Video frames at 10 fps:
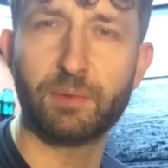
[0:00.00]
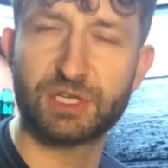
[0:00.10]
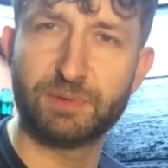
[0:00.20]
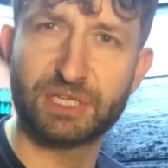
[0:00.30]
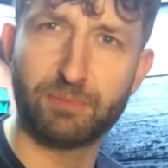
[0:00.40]

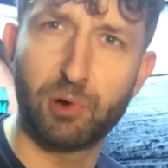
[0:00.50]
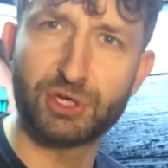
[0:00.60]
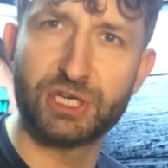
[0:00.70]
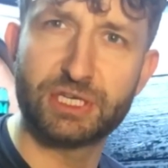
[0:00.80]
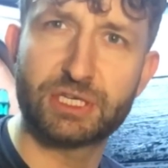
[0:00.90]
which means it
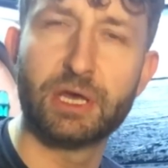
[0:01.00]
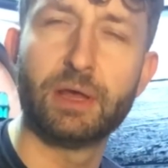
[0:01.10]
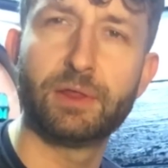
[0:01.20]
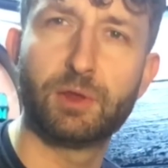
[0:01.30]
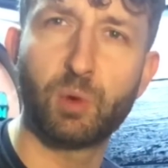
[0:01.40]
pushes
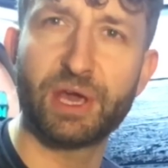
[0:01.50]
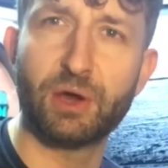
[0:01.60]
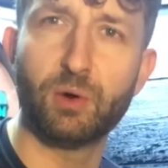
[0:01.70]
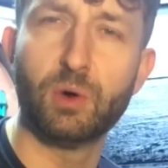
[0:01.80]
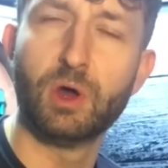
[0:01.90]
the
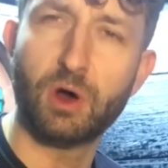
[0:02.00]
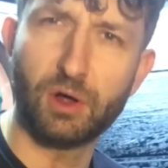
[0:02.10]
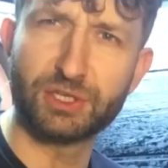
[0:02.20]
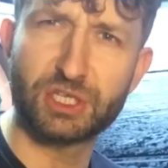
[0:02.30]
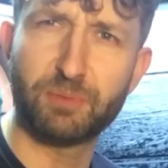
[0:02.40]
wheel
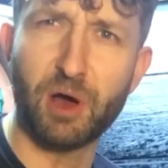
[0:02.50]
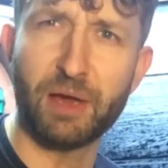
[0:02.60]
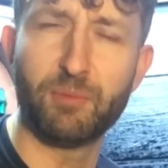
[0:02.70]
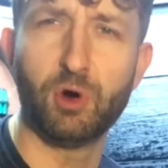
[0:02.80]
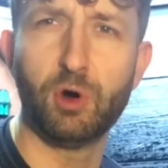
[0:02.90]
onto the
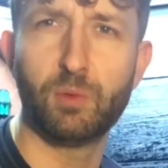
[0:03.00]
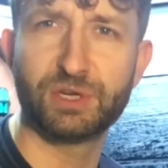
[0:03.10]
pipe more,